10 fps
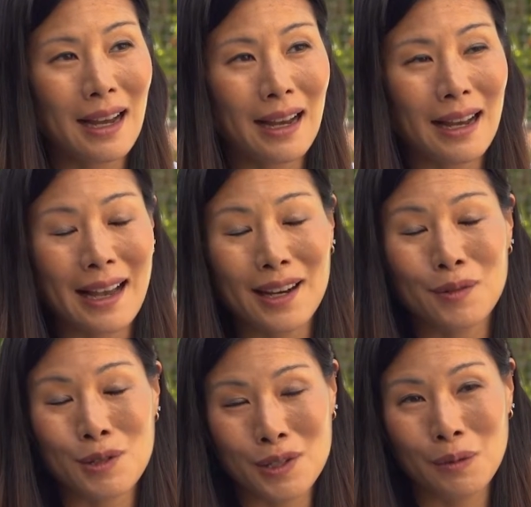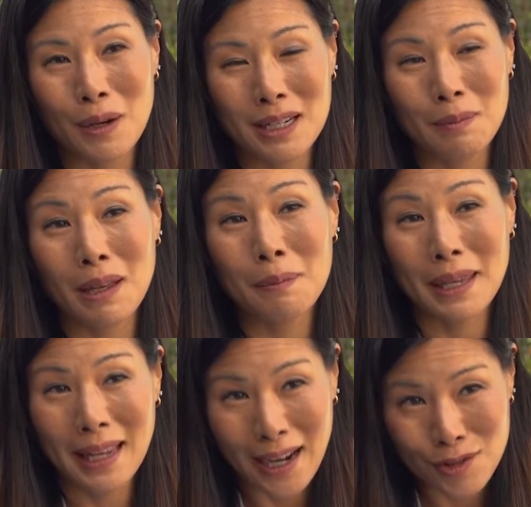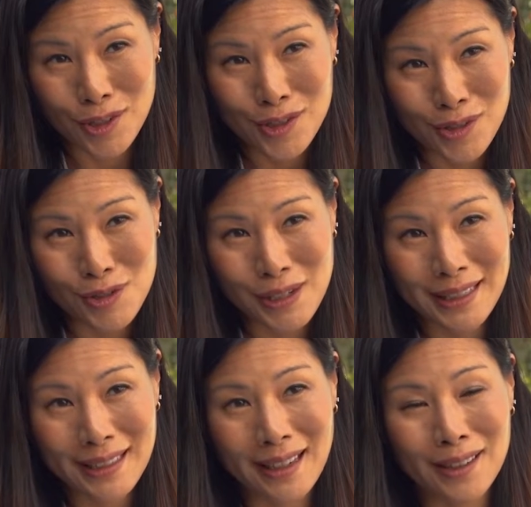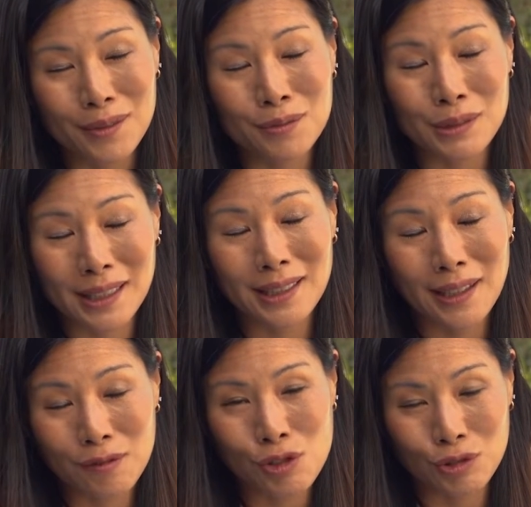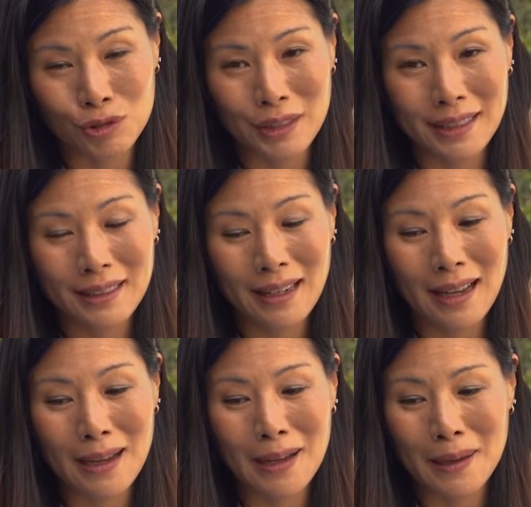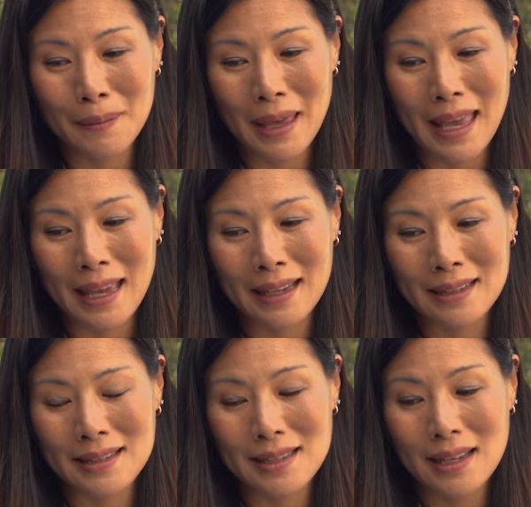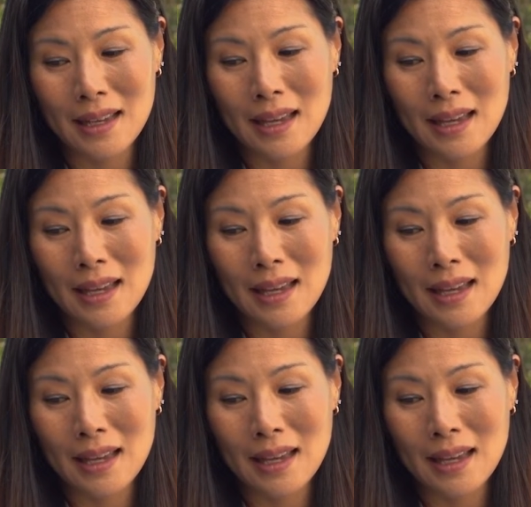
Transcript: I had originally wanted to be a pediatric surgeon. I really love children, and